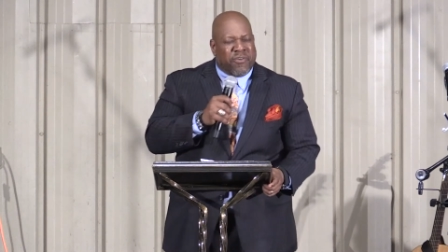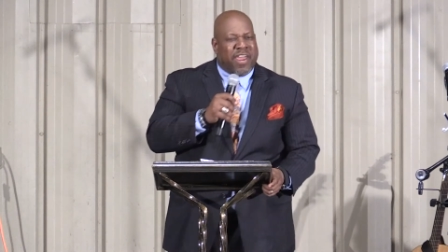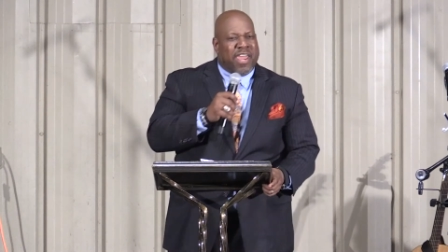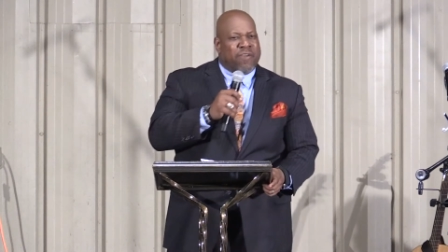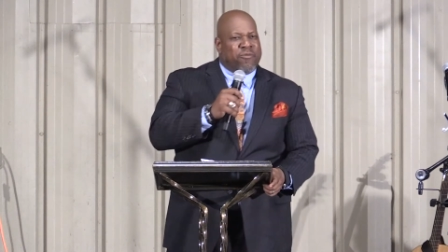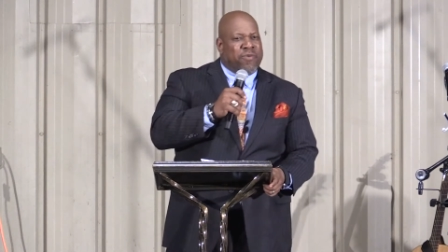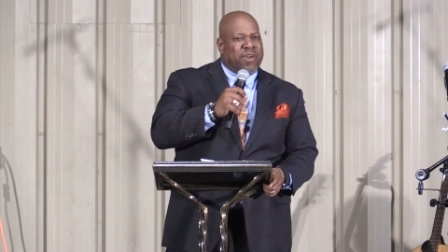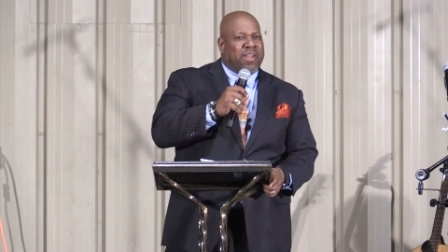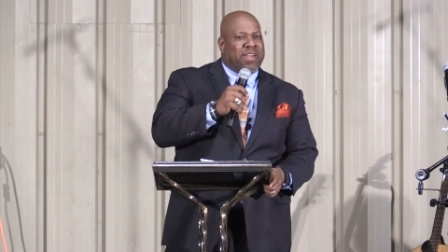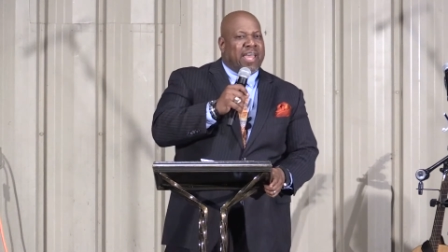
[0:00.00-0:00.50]

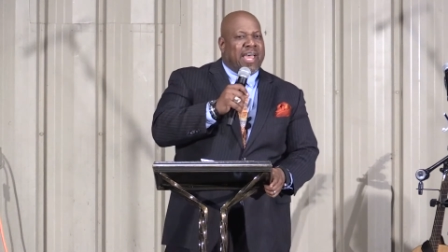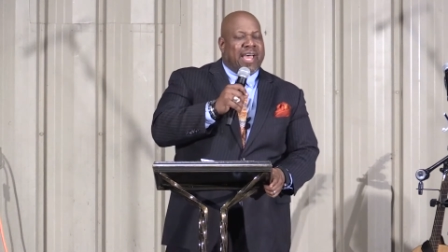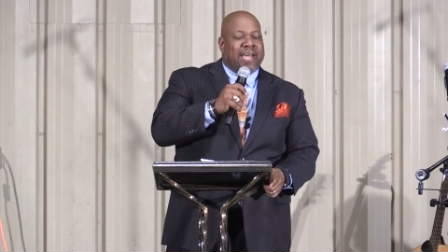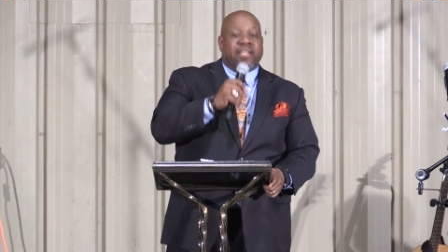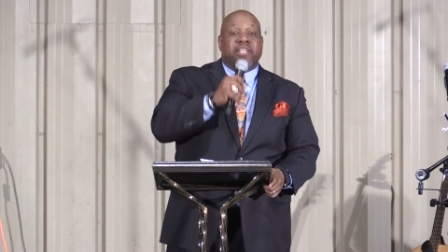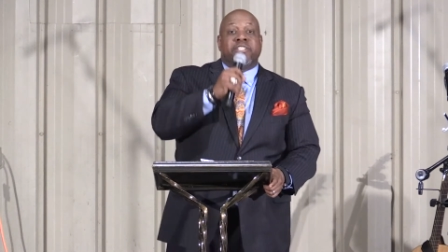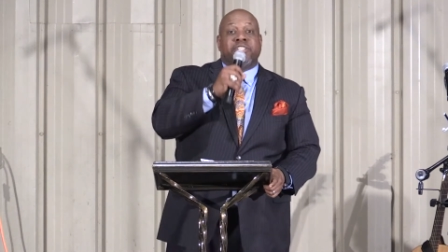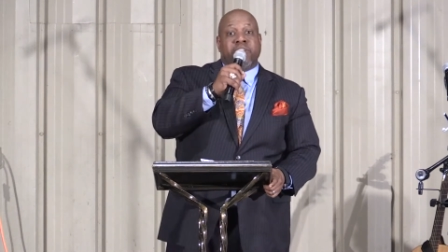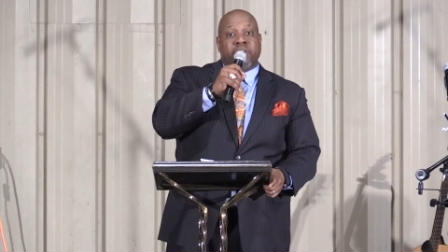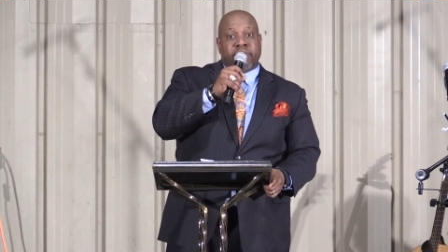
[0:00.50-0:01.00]
Fred
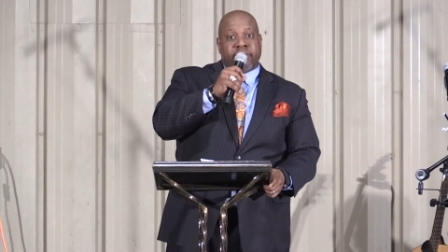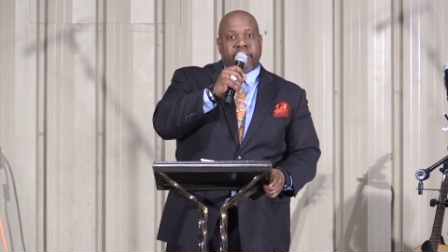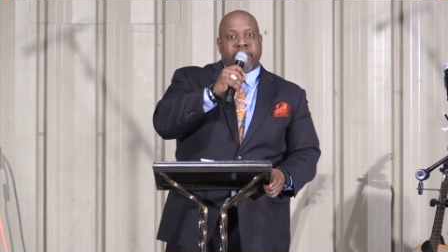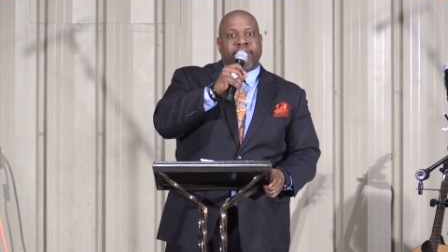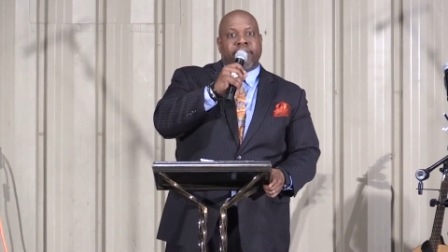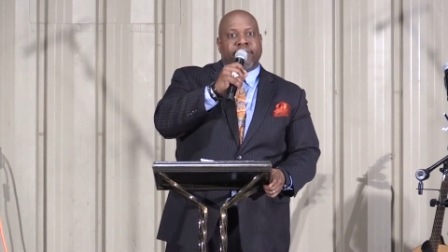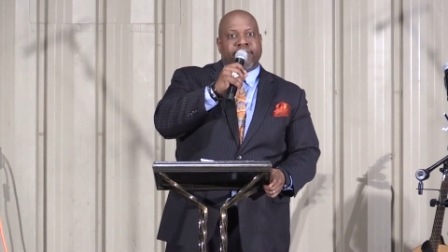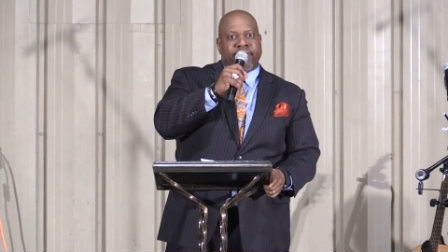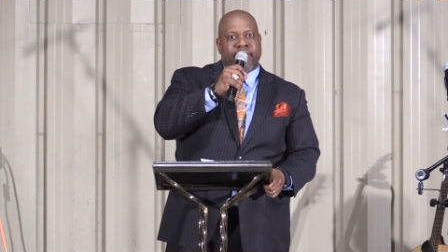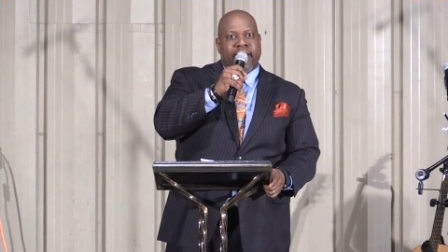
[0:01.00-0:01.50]
realized, she'll
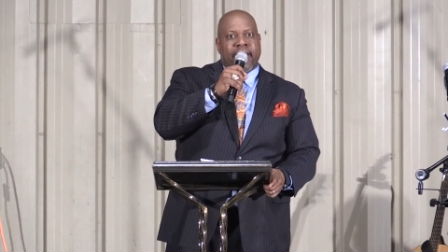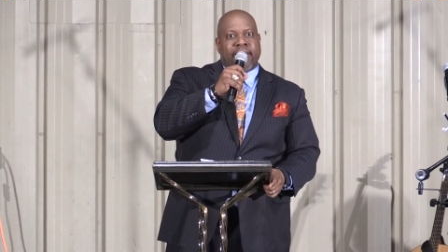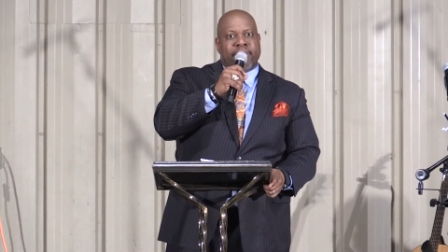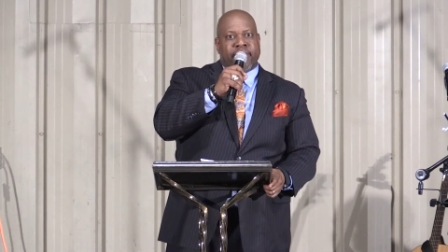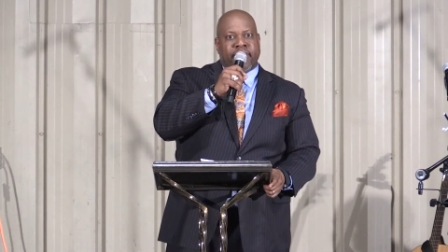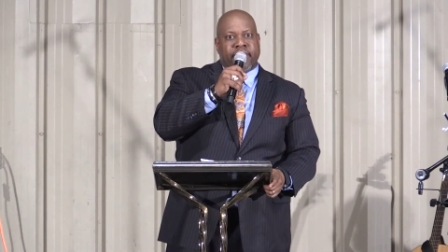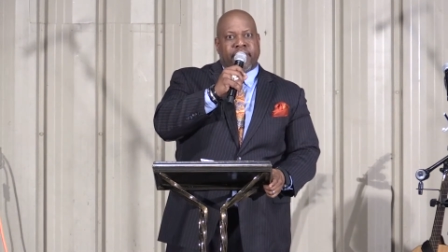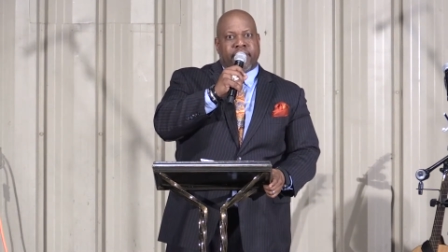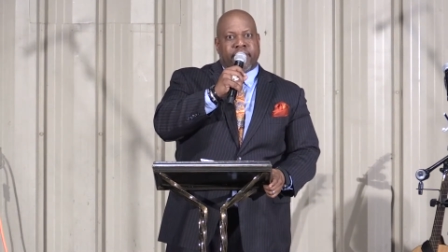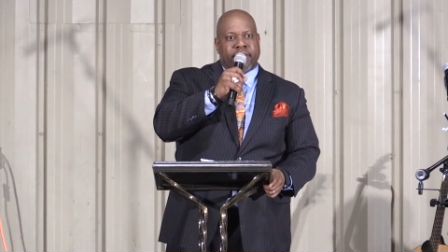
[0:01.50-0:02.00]
never
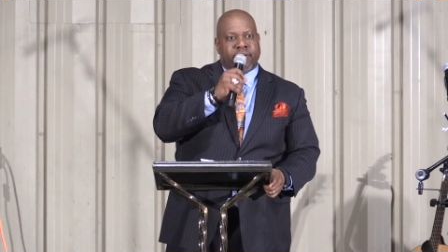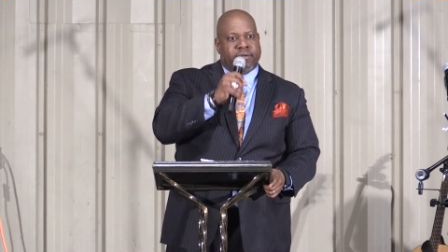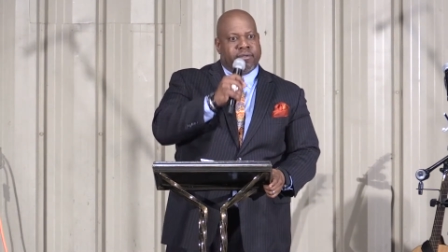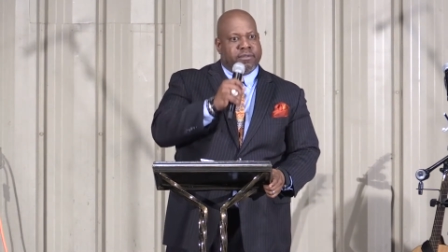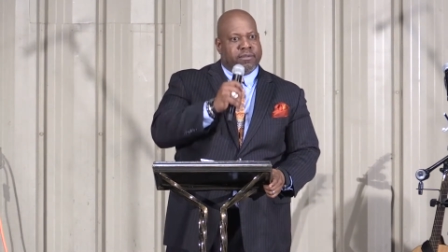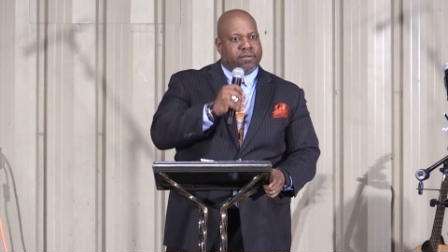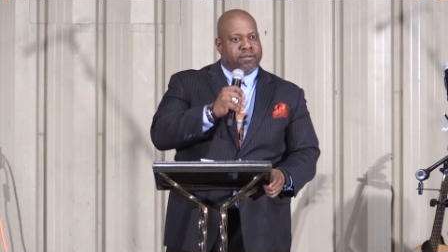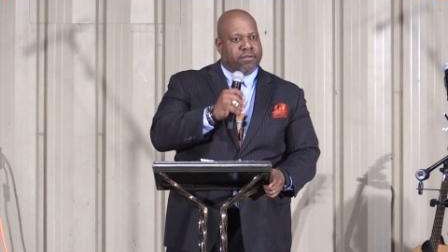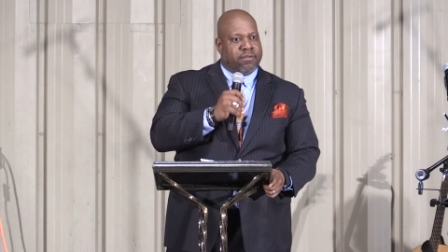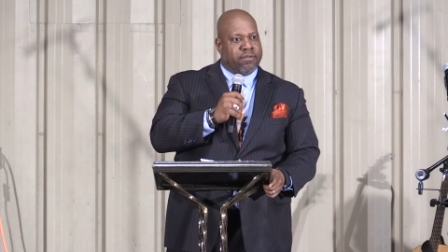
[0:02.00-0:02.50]
find me
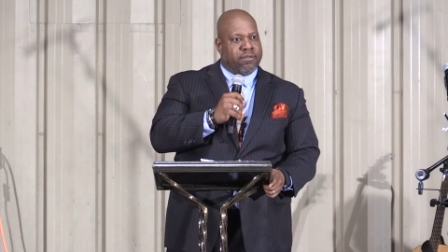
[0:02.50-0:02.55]
here.